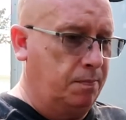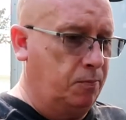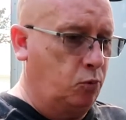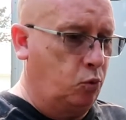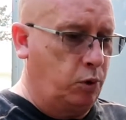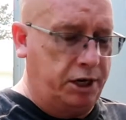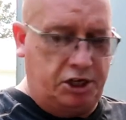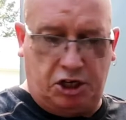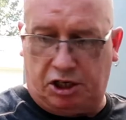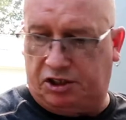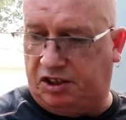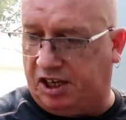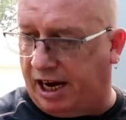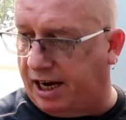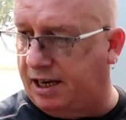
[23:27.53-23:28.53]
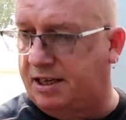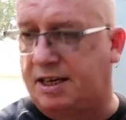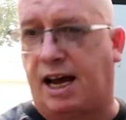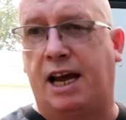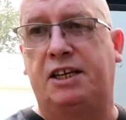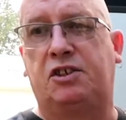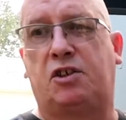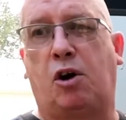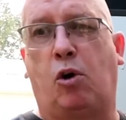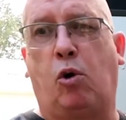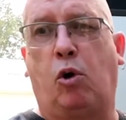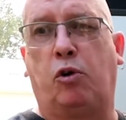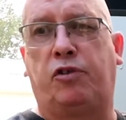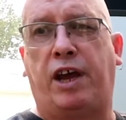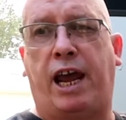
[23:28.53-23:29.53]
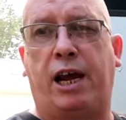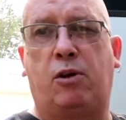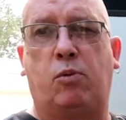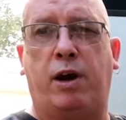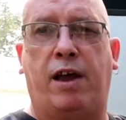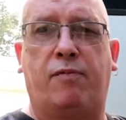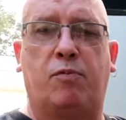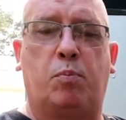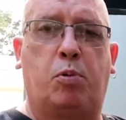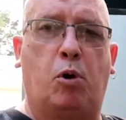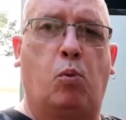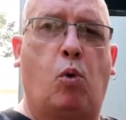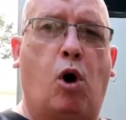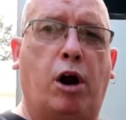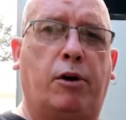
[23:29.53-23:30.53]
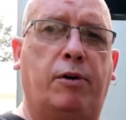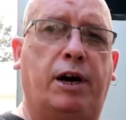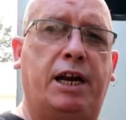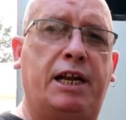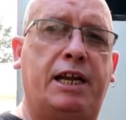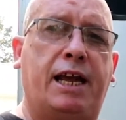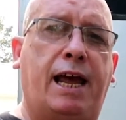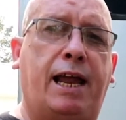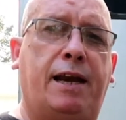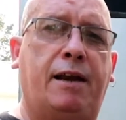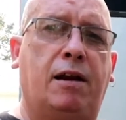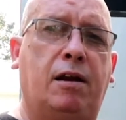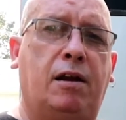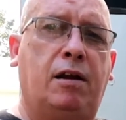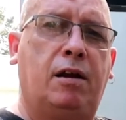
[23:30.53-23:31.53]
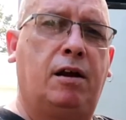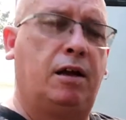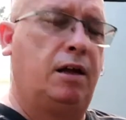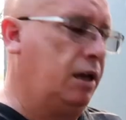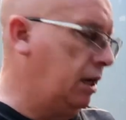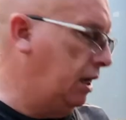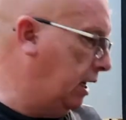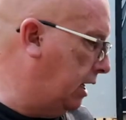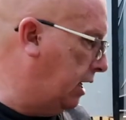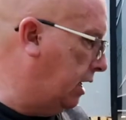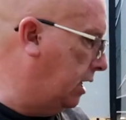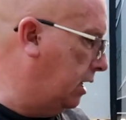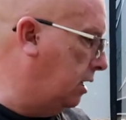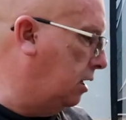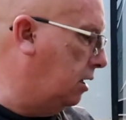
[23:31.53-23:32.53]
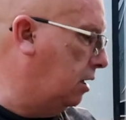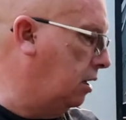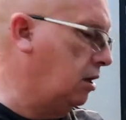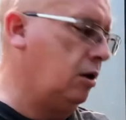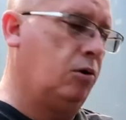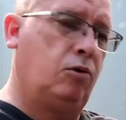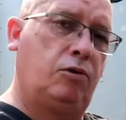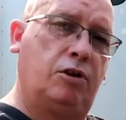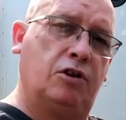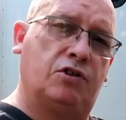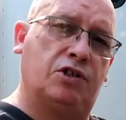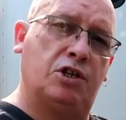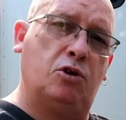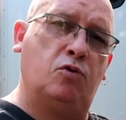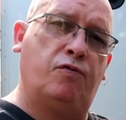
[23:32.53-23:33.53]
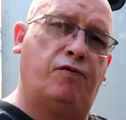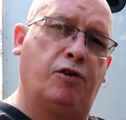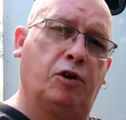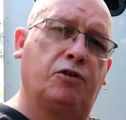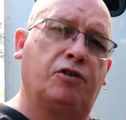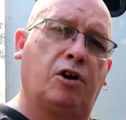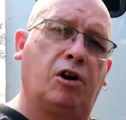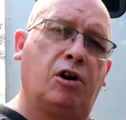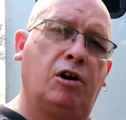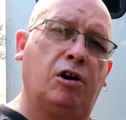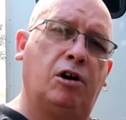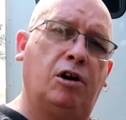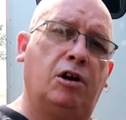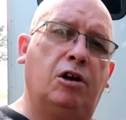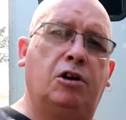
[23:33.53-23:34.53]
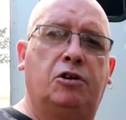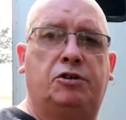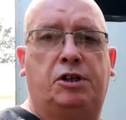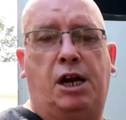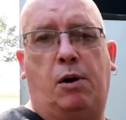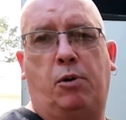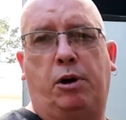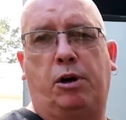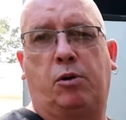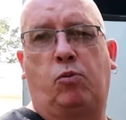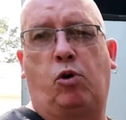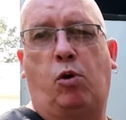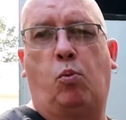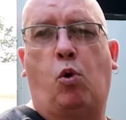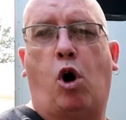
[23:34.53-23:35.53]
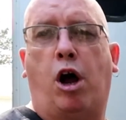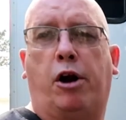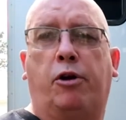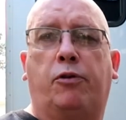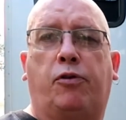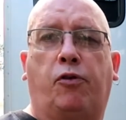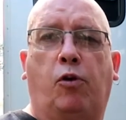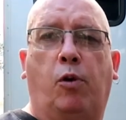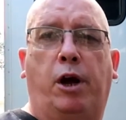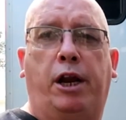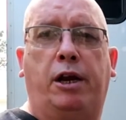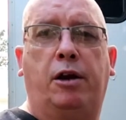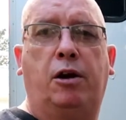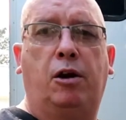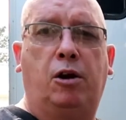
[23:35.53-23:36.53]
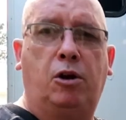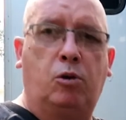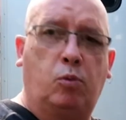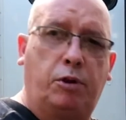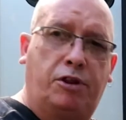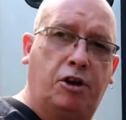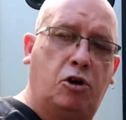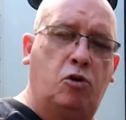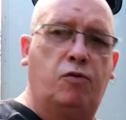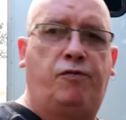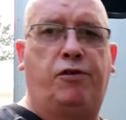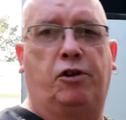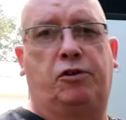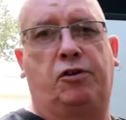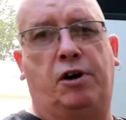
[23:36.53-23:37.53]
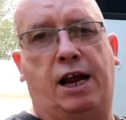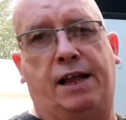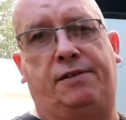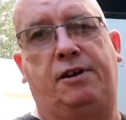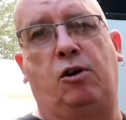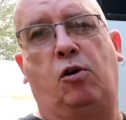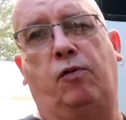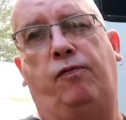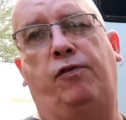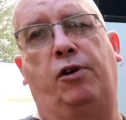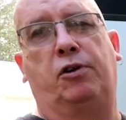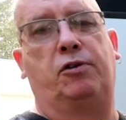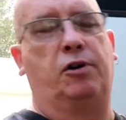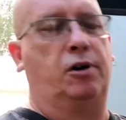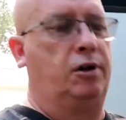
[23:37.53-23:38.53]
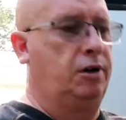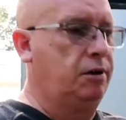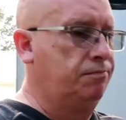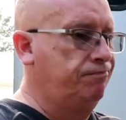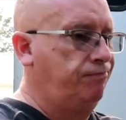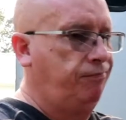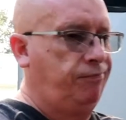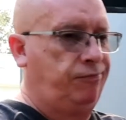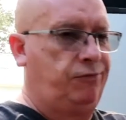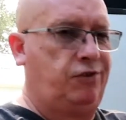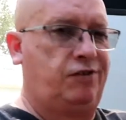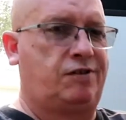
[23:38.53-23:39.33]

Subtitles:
We just sanitized our whole tank. We haven't put water in it yet. And this is a new filter. So now we're going to run water through it with the new filter, not the old filter. Just